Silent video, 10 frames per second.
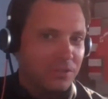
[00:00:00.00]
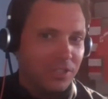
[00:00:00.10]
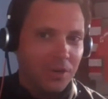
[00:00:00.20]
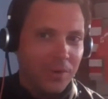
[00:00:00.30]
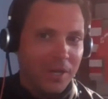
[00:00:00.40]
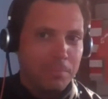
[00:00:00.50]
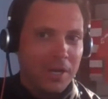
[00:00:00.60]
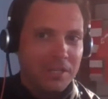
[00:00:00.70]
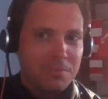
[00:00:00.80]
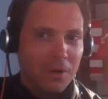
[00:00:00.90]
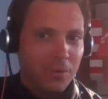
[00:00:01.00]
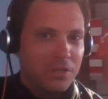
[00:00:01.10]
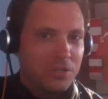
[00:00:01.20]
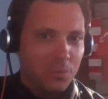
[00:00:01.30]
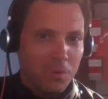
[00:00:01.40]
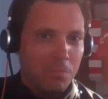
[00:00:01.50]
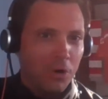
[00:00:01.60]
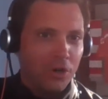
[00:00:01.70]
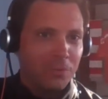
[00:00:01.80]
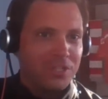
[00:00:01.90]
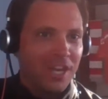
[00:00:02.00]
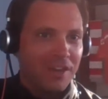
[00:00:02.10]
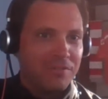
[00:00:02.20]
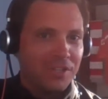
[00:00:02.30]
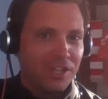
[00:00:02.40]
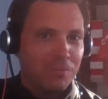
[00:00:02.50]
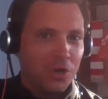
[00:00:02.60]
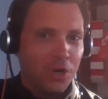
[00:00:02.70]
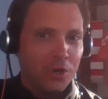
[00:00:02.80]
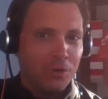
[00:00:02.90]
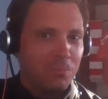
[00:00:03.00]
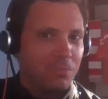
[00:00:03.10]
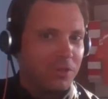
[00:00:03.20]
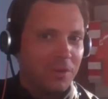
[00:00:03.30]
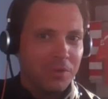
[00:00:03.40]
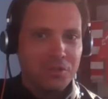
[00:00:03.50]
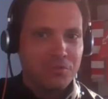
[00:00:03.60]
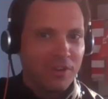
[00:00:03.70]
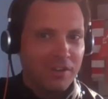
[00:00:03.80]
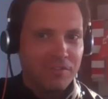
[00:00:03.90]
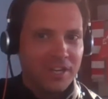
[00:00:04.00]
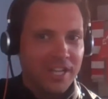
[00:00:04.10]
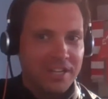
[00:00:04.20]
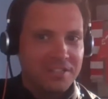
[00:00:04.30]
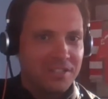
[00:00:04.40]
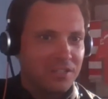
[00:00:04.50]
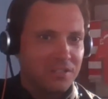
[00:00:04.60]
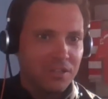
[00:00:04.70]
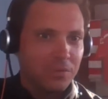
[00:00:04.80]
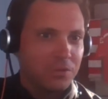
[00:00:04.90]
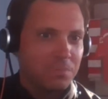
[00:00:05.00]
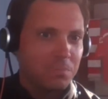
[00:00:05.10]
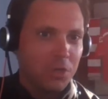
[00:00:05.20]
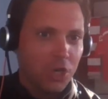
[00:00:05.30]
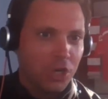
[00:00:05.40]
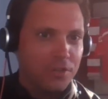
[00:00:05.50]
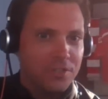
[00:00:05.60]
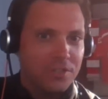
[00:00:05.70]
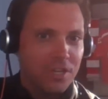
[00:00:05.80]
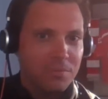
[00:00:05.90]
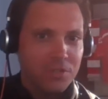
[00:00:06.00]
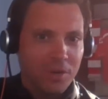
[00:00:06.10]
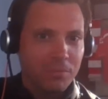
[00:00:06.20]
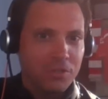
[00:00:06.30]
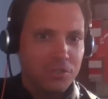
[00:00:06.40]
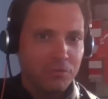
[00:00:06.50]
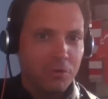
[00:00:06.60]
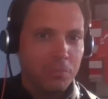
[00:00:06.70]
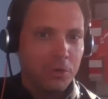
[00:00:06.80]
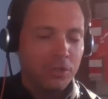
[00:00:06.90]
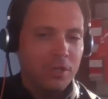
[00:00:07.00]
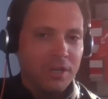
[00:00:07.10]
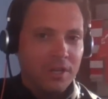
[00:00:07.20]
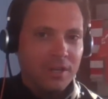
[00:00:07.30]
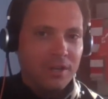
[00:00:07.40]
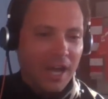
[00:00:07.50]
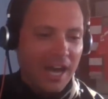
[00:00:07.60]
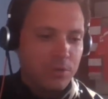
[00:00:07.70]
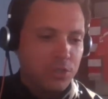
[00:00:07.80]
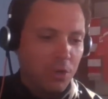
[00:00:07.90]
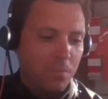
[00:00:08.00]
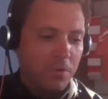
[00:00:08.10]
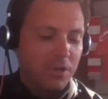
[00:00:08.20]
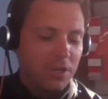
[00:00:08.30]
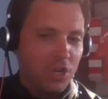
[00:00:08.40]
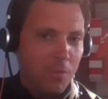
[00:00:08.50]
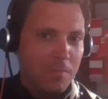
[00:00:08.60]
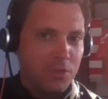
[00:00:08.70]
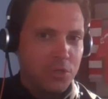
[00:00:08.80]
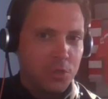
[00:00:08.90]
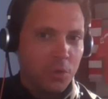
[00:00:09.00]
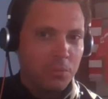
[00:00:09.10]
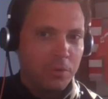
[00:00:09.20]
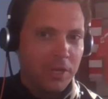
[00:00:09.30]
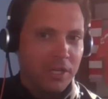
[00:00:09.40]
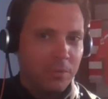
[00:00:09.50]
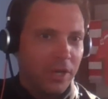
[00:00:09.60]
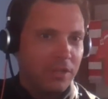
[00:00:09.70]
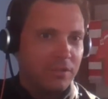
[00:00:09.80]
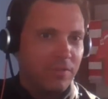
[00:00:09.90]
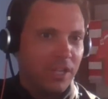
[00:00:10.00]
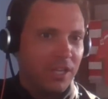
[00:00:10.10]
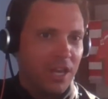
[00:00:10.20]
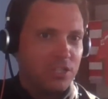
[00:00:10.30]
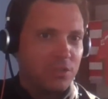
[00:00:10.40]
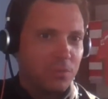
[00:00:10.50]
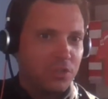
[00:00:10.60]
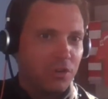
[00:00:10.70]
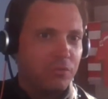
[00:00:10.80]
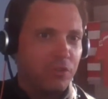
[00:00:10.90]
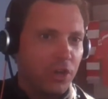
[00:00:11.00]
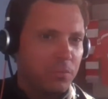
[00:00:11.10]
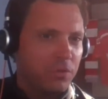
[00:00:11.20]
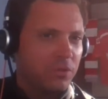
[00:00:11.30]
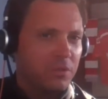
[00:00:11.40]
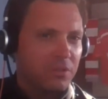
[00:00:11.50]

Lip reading: You know, we had back-to-back wins at one point, which gave us a glimmer of hope, but then we lost 5 of our last 6, and it was curtains in terms of Championship football. How somber can you remember the squad being when relegation was confirmed?